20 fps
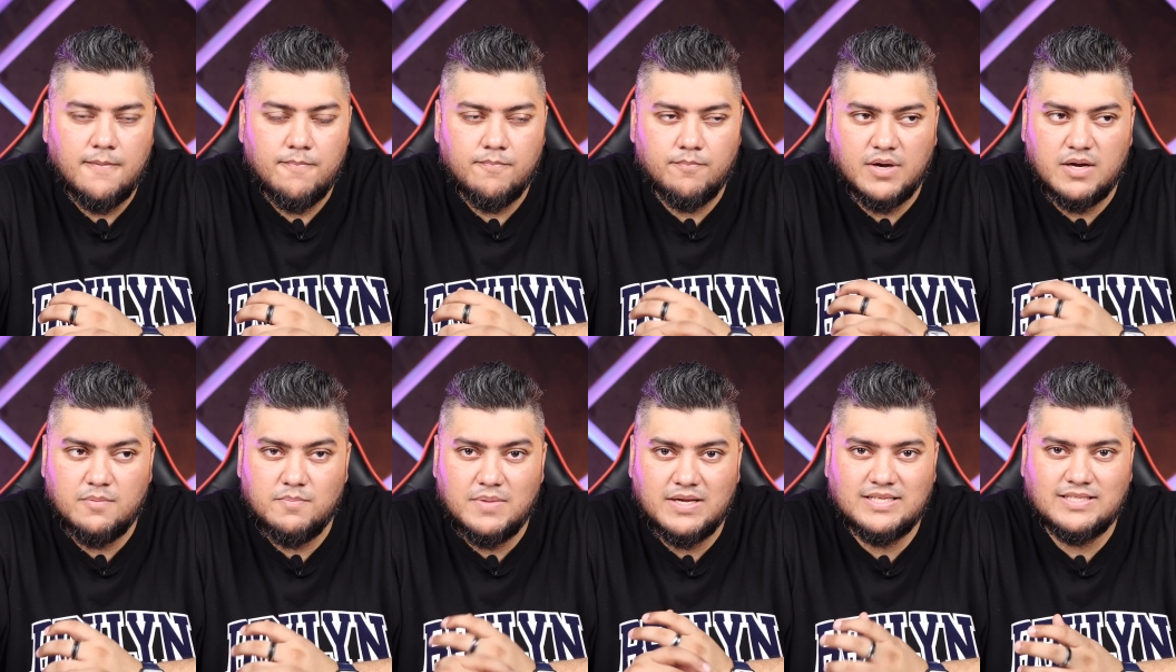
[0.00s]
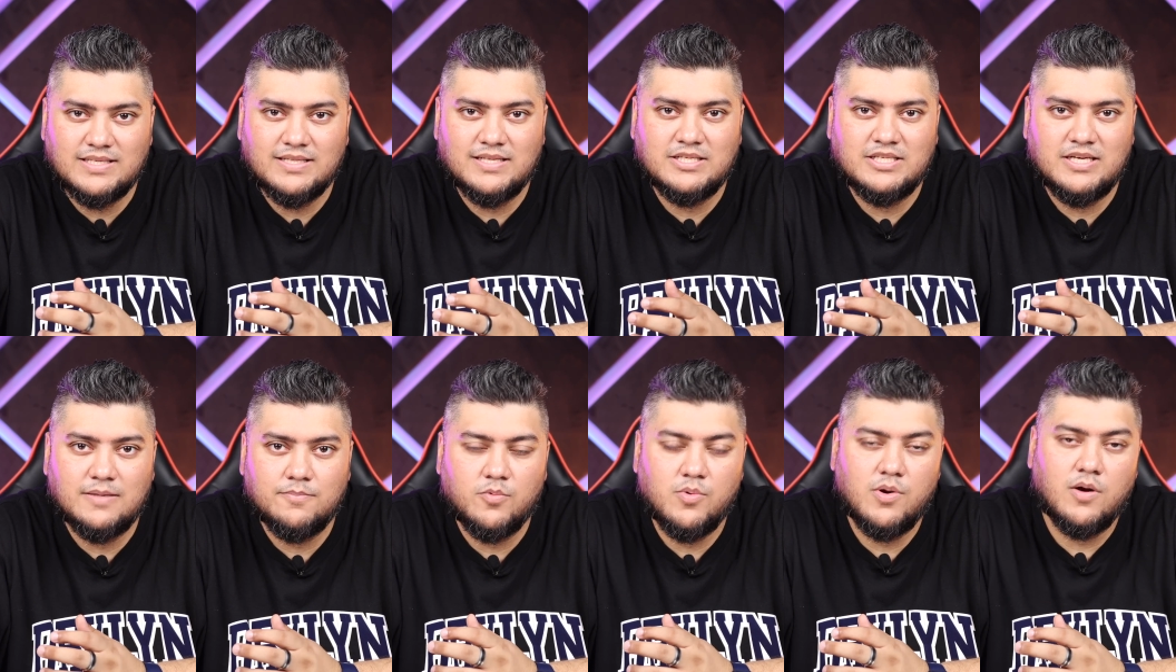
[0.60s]
but because of the
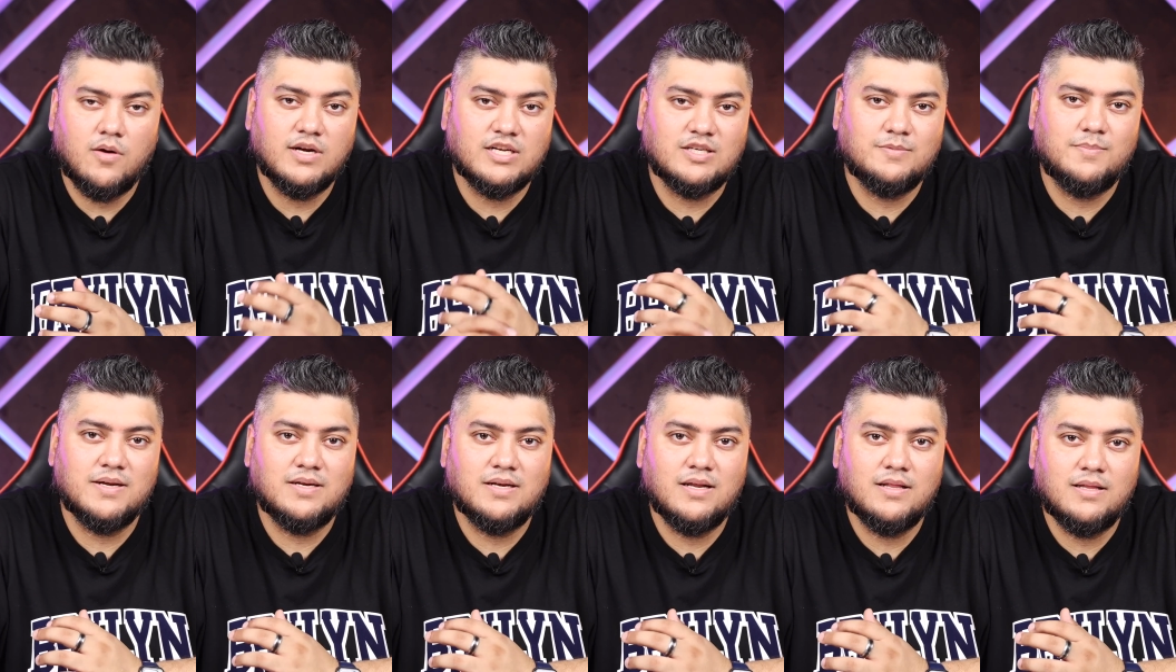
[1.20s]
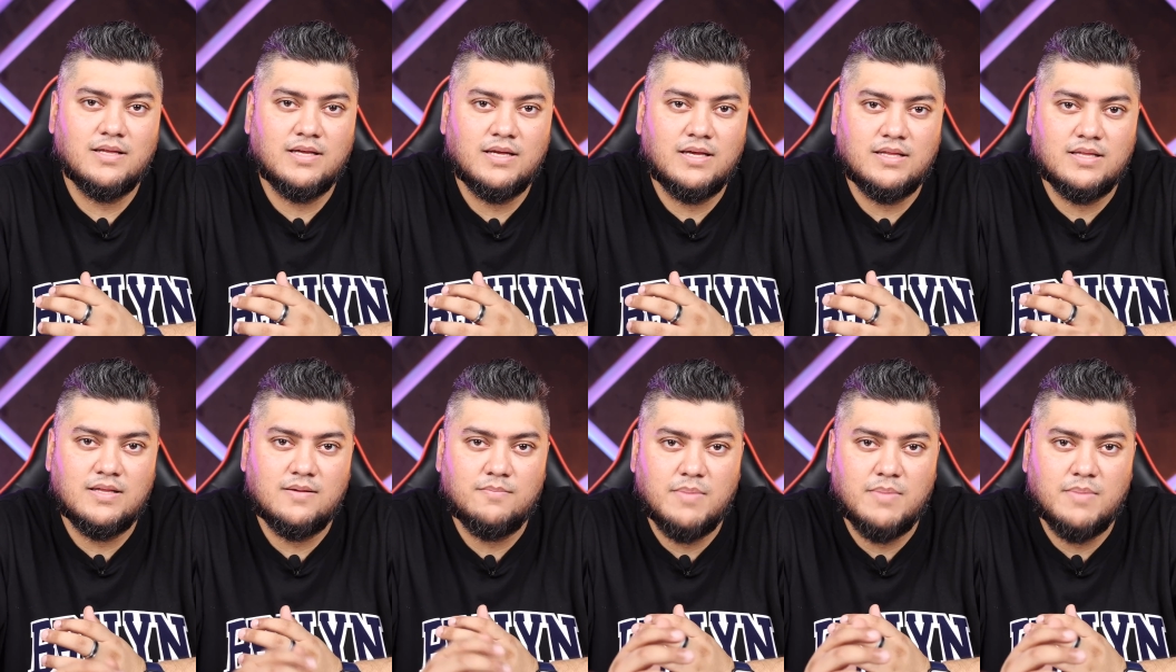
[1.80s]
chip, we are expecting the